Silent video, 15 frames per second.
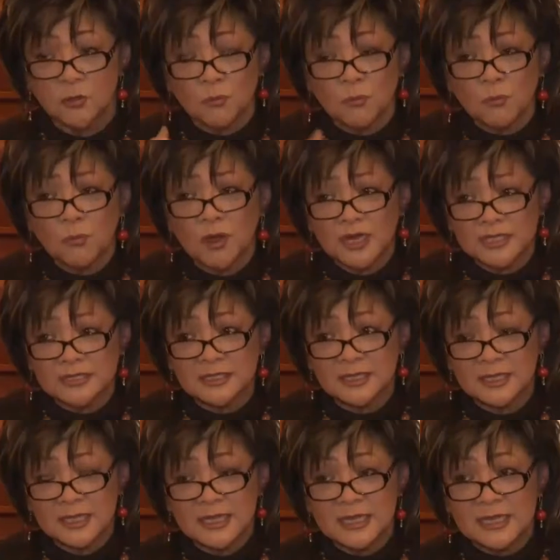One,
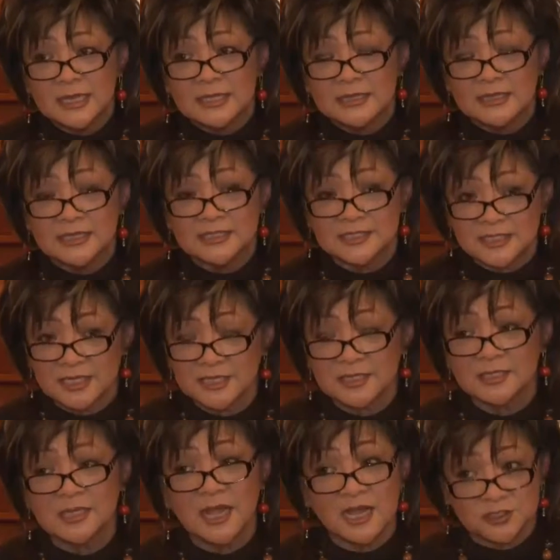they
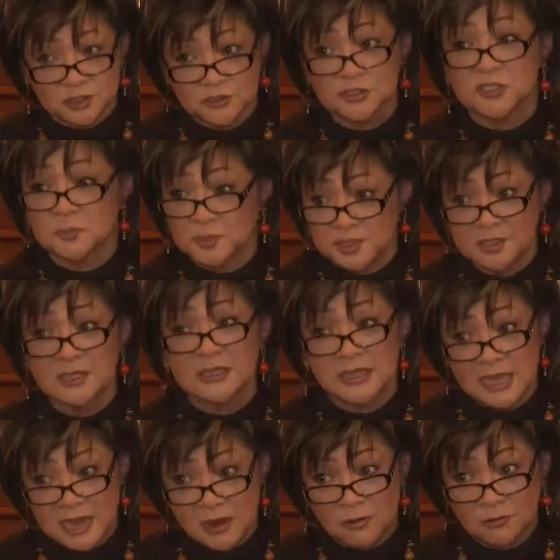tend not to speak
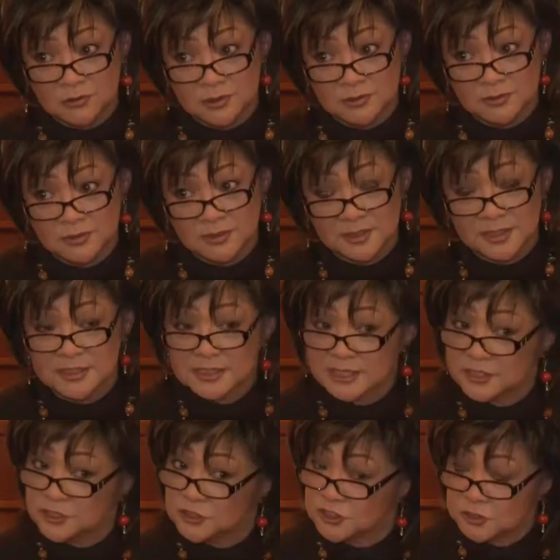loud. They
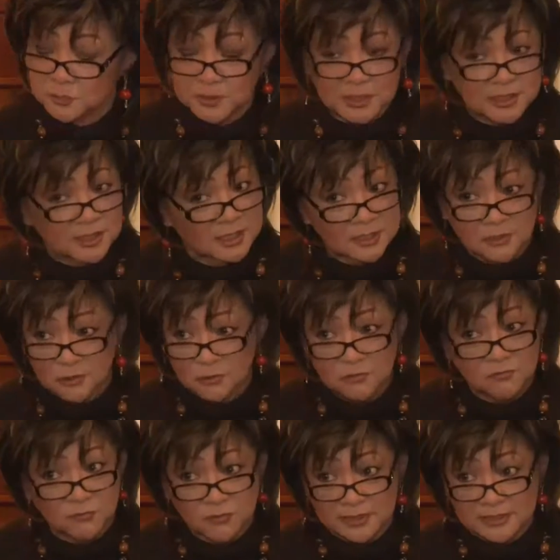tend to speak in low
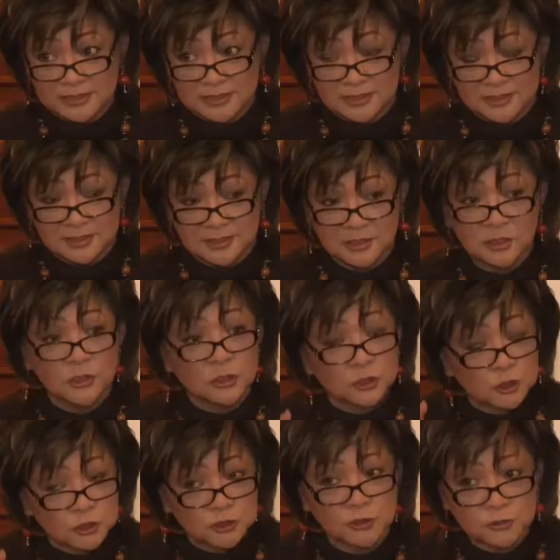voices.
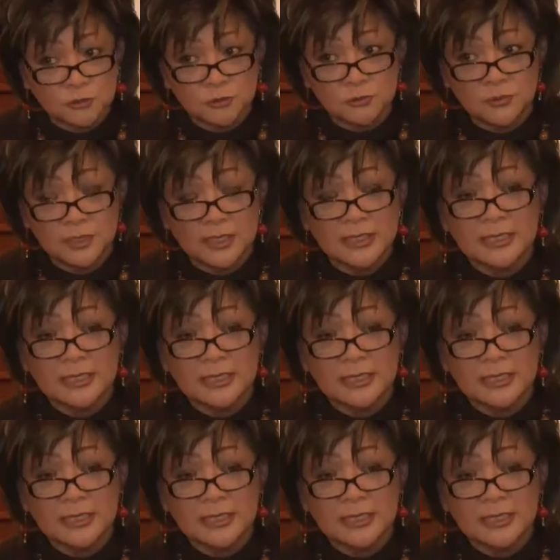Two,